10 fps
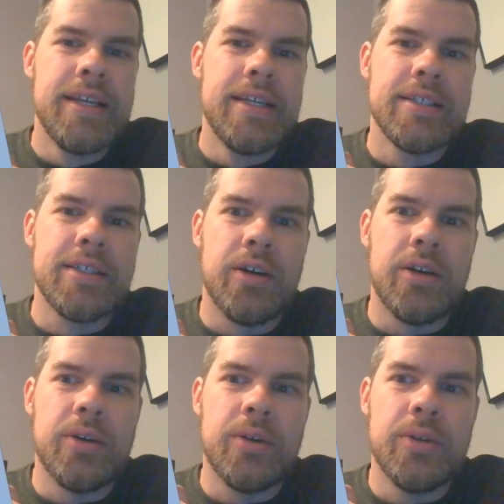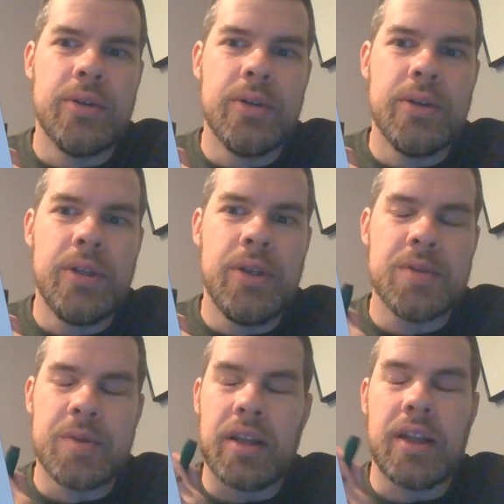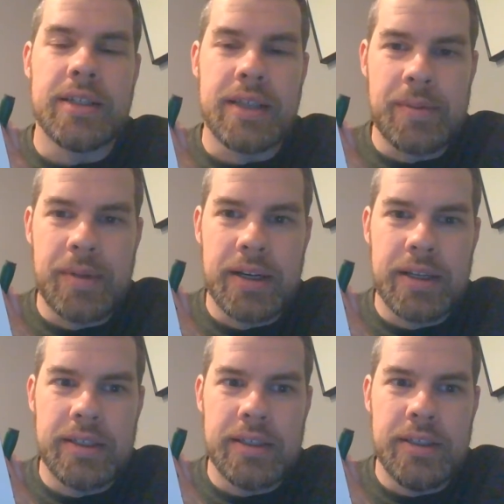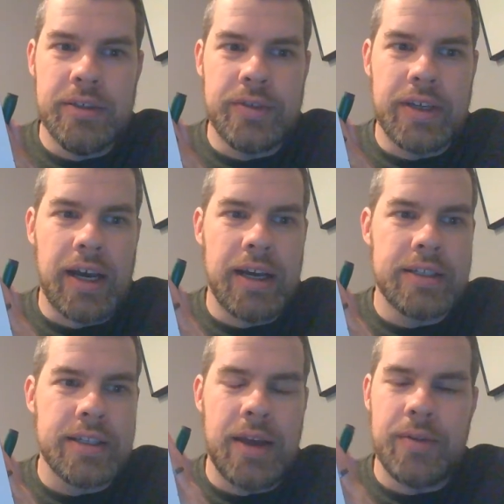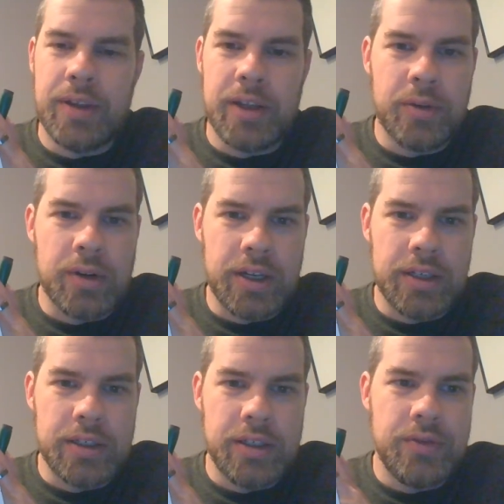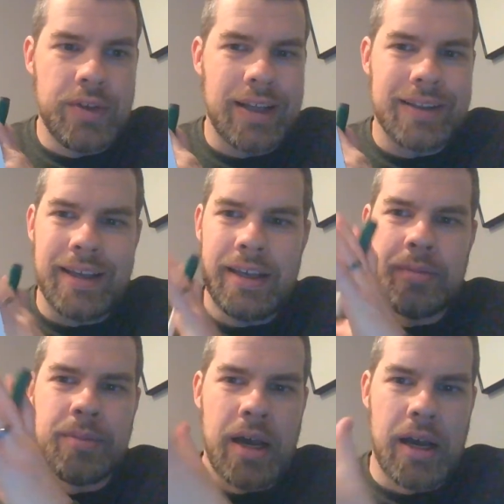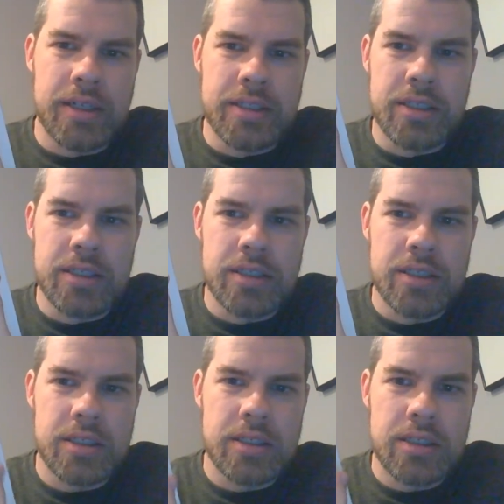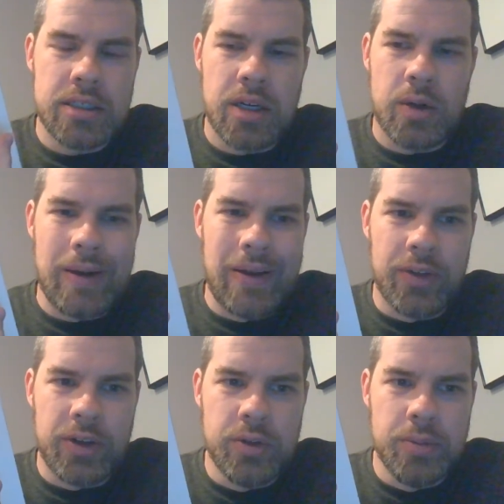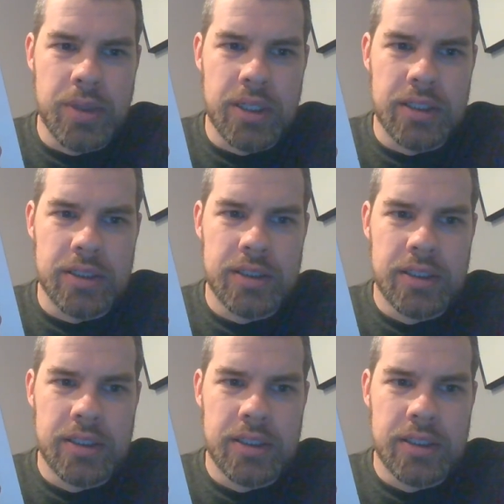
So you spent a lot of time on it. You've got everything working. You've got the hitbox around the Goomba.